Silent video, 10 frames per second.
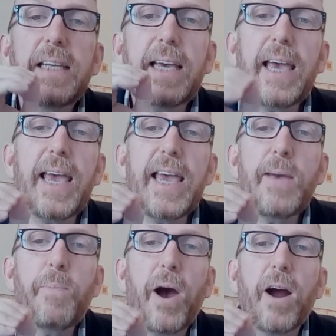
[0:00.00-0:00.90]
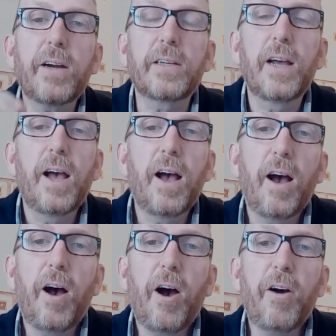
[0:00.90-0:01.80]
the key part
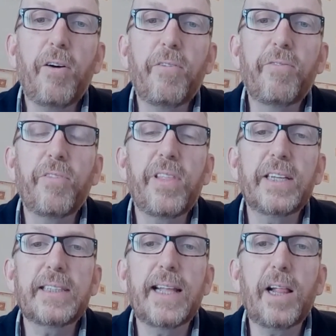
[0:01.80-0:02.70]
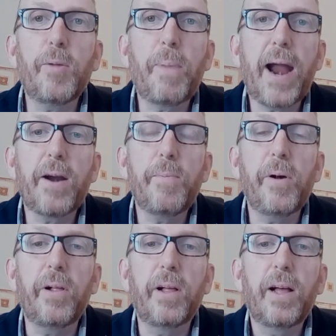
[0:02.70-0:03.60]
of this little
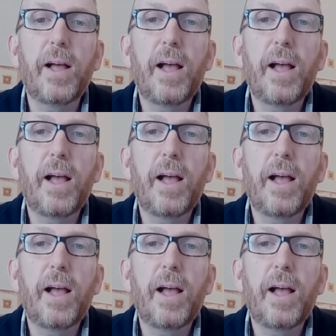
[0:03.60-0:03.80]
parable.